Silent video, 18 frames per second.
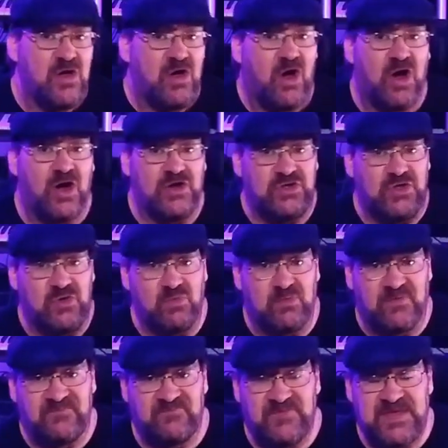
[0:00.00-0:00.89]
Are
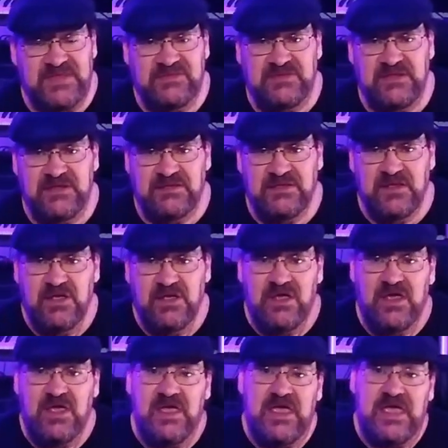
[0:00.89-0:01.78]
you offended?
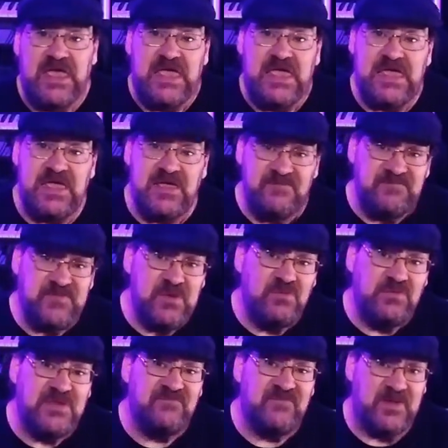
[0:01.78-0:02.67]
If
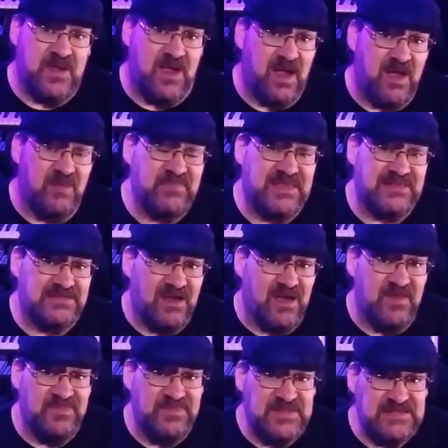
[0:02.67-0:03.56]
you leave a comment
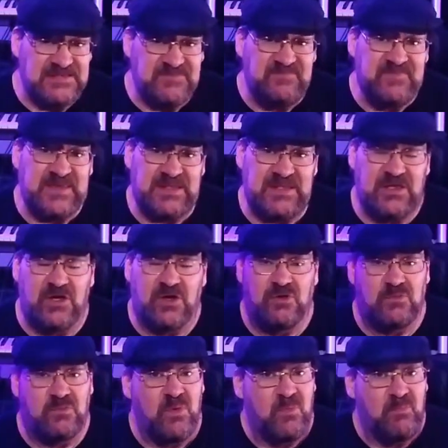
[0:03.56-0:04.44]
on this
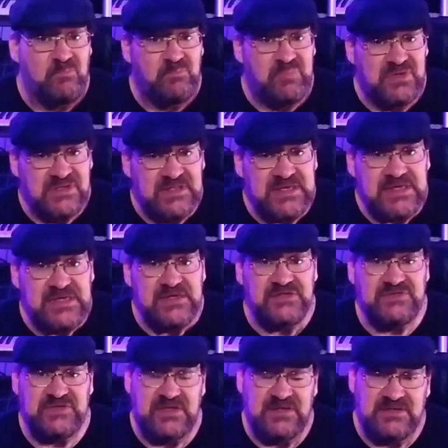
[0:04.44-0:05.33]
video,
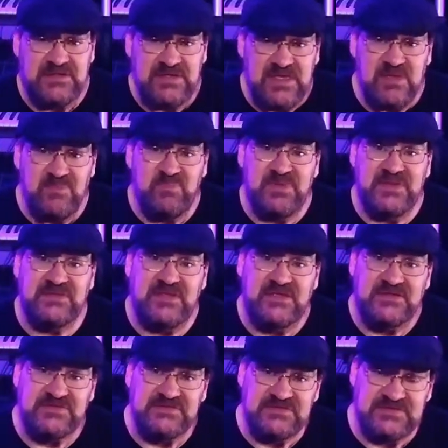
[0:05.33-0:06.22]
please keep
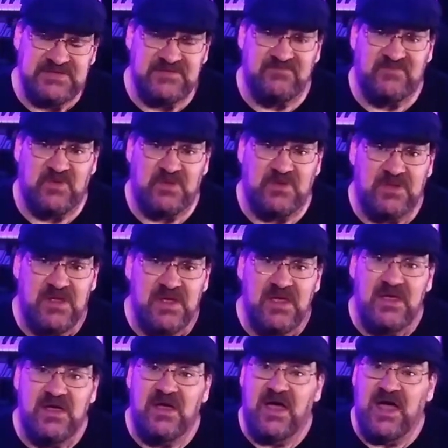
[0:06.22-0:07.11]
it civil.
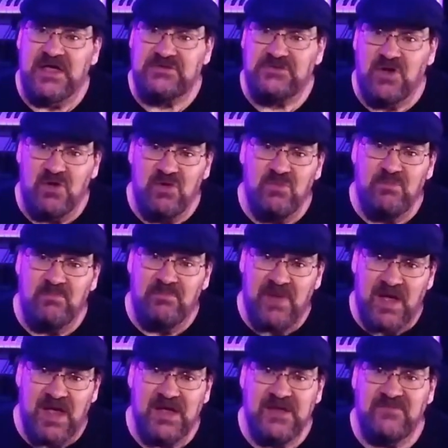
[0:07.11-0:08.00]
I don't
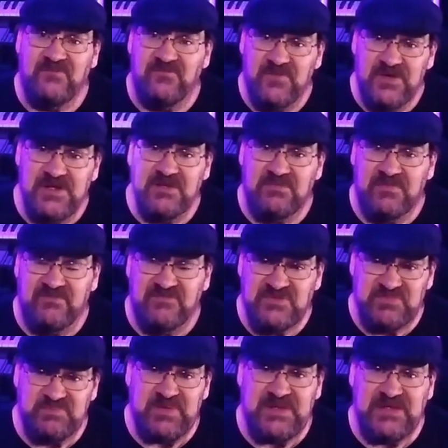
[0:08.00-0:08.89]
mind freedom of
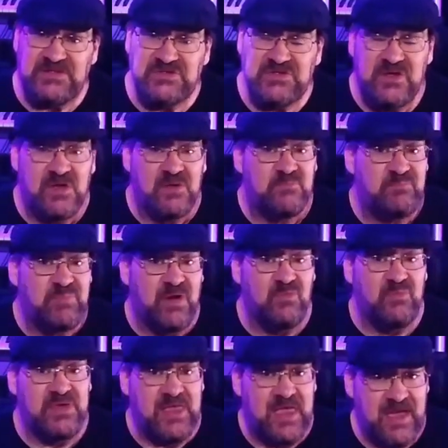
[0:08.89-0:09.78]
speech,
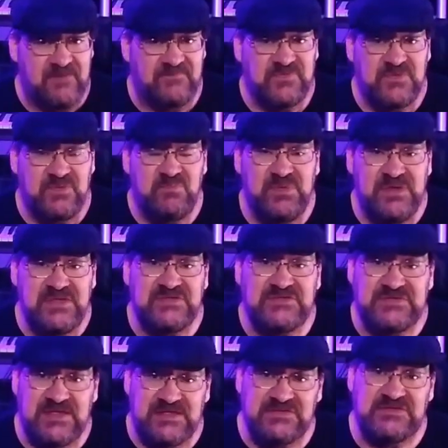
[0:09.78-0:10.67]
but we have to be
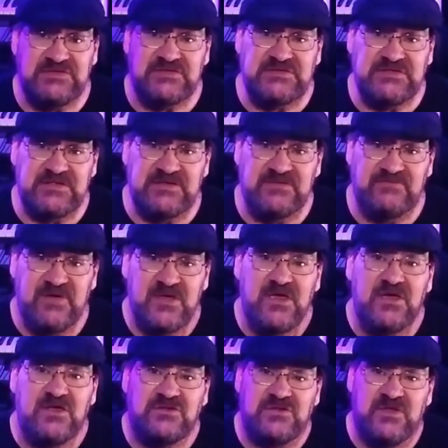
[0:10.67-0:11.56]
sensitive
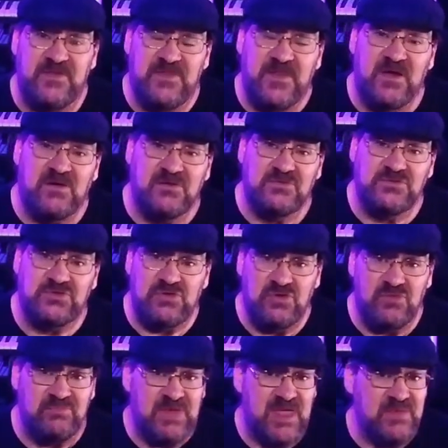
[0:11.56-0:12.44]
to those
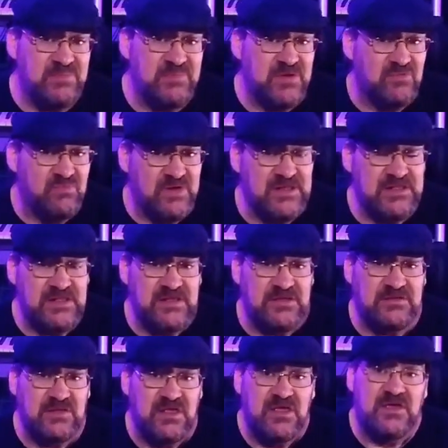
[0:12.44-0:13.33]
who may be
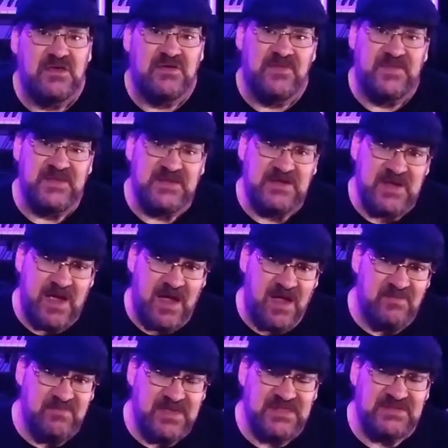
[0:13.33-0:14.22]
reading the
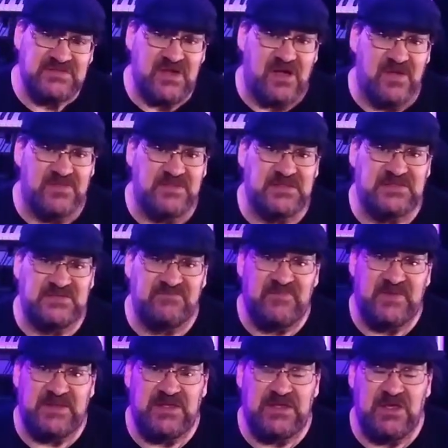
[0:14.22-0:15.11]
comments on this
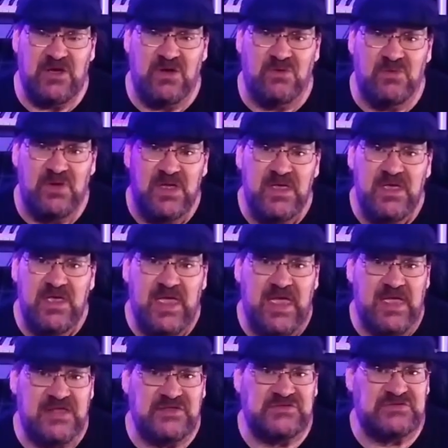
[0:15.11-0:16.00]
video
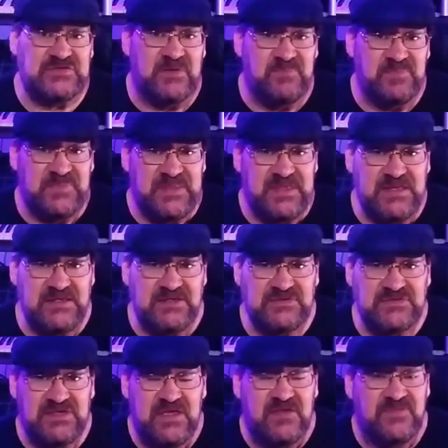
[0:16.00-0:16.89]
and some
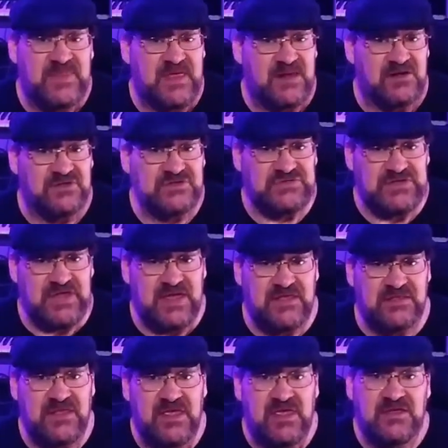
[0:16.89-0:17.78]
things that are
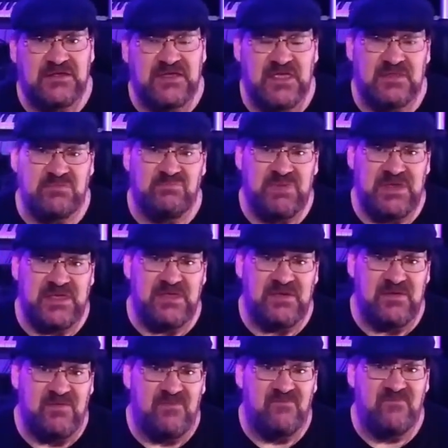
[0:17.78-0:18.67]
said can
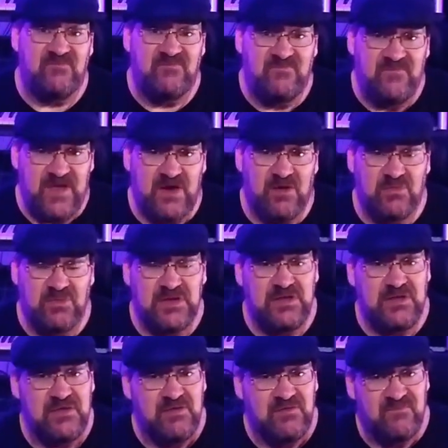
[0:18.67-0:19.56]
be
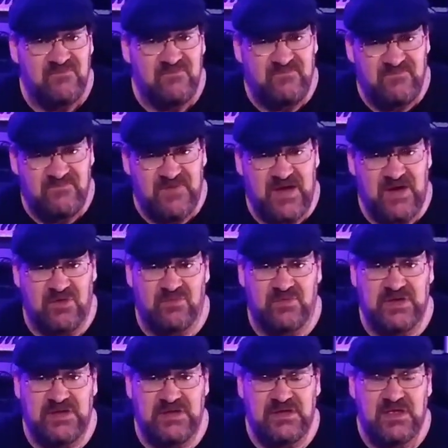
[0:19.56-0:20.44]
very,
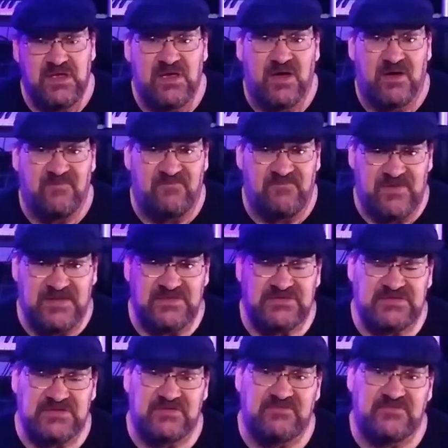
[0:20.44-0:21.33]
very
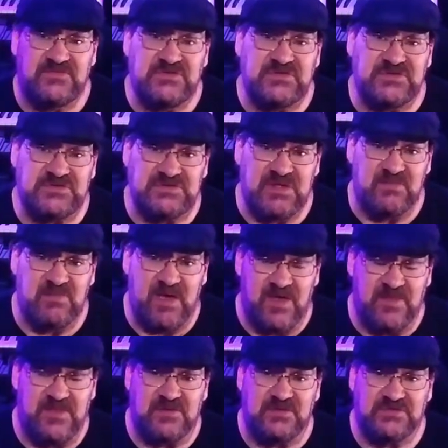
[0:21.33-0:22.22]
offensive to some
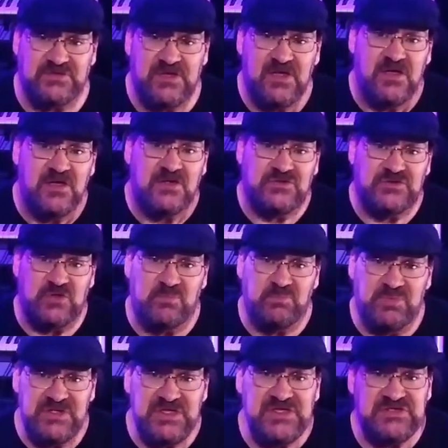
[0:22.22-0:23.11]
others. So
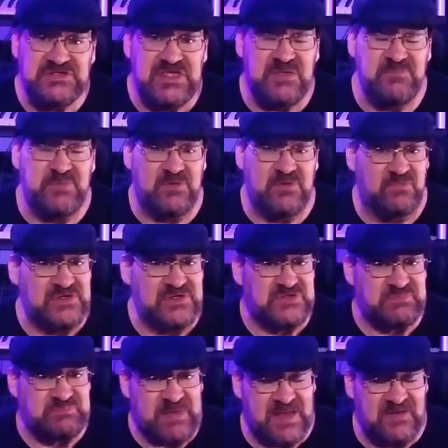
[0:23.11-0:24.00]
please keep it
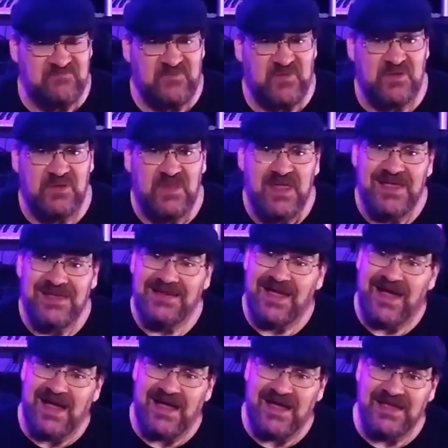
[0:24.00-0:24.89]
respectful,
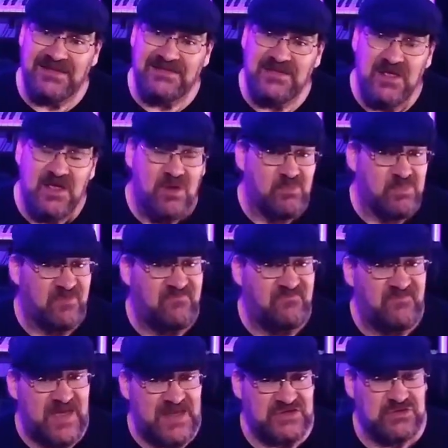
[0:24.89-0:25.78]
kind,
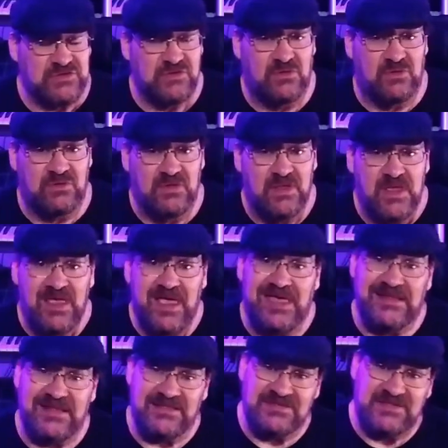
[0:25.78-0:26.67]
professional,
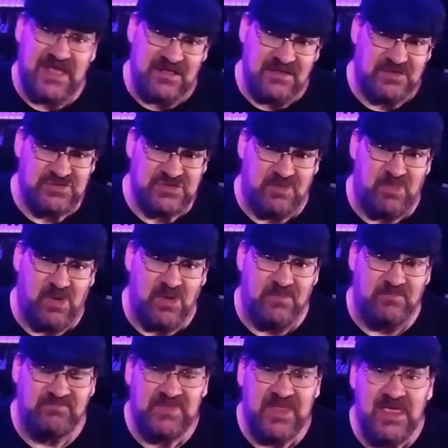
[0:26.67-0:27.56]
and
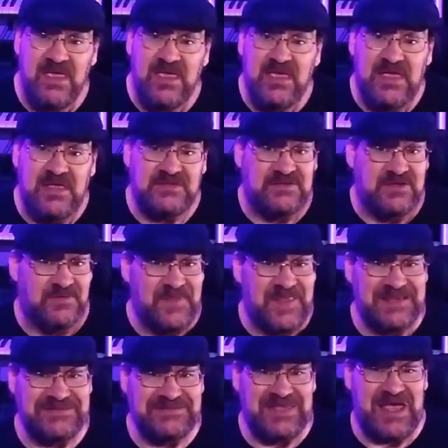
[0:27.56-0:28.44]
intelligible. Until
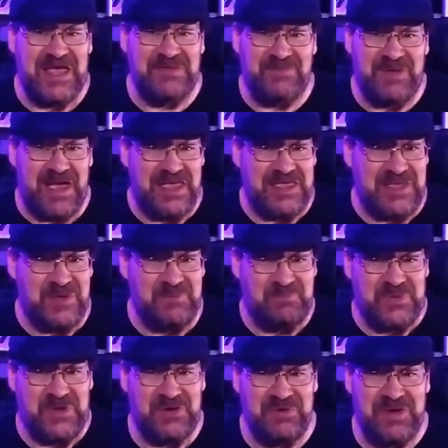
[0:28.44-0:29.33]
next time, I am
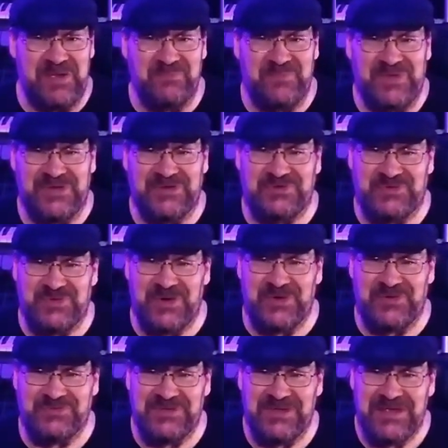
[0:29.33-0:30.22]
Pure Ambient
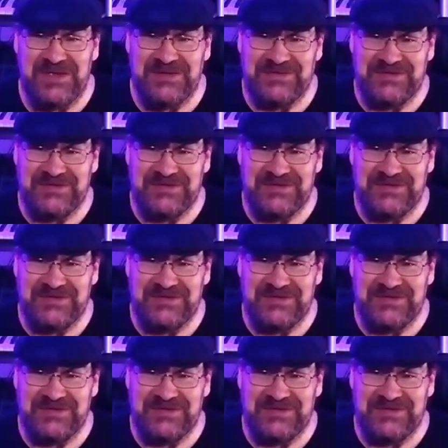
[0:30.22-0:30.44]
Drone.